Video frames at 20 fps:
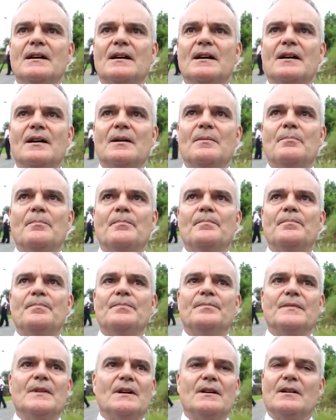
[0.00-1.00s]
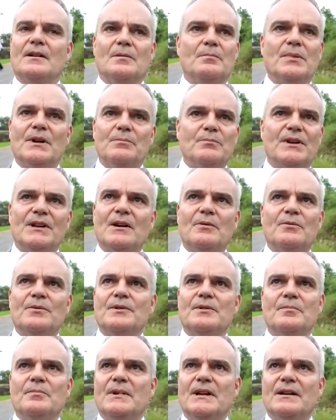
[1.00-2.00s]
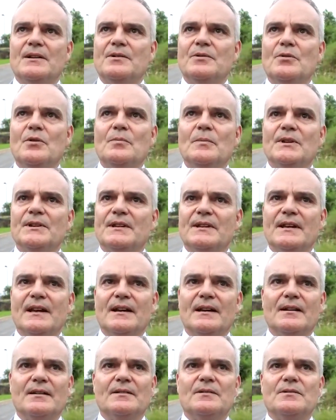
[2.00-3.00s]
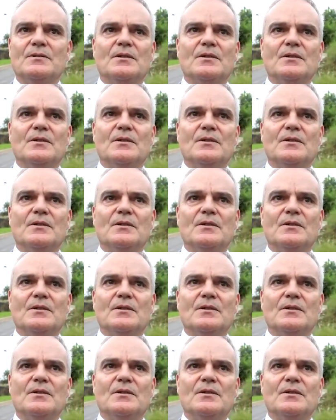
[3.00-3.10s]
But that wouldn't be a normal thing